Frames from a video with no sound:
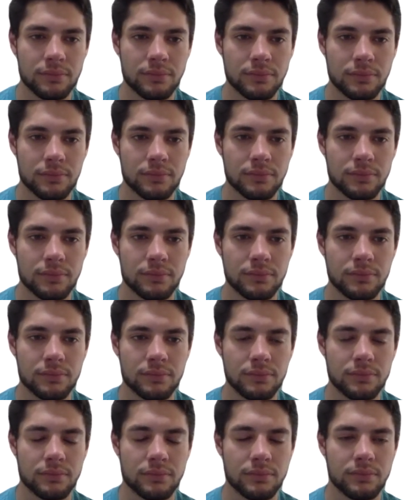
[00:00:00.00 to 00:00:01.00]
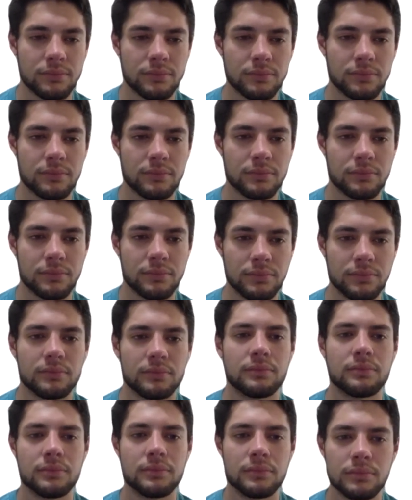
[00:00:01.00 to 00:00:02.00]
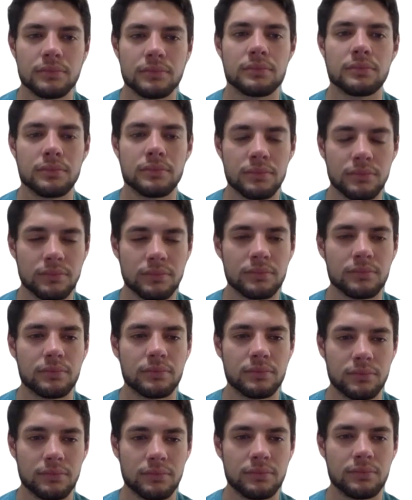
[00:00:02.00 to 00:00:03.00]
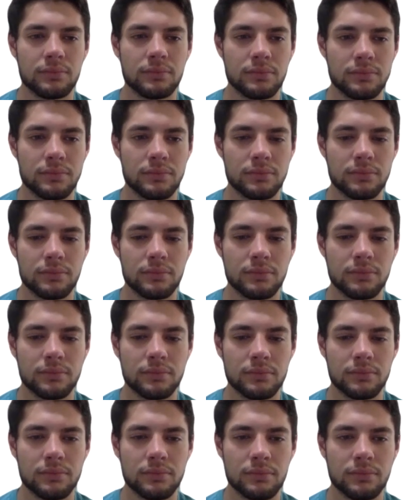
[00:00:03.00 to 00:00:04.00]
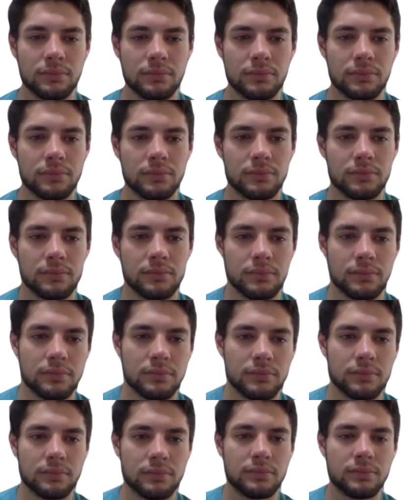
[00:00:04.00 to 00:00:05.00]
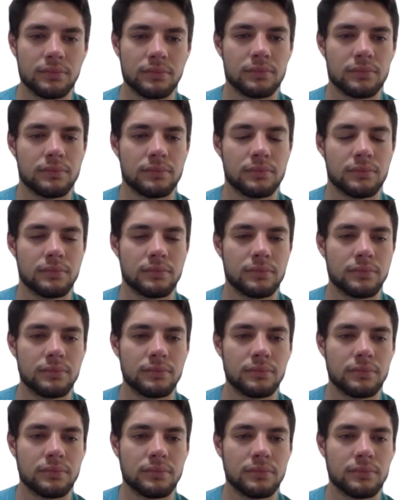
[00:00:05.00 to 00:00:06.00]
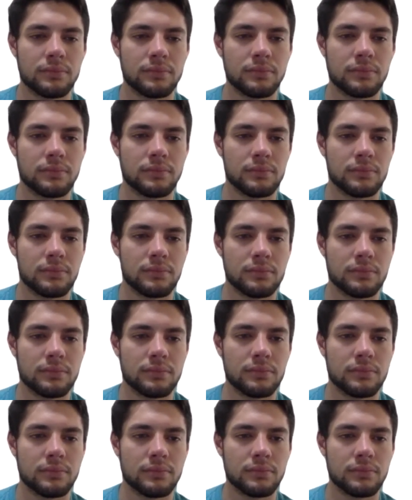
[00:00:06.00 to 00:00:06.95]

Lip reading: The person shown says nothing.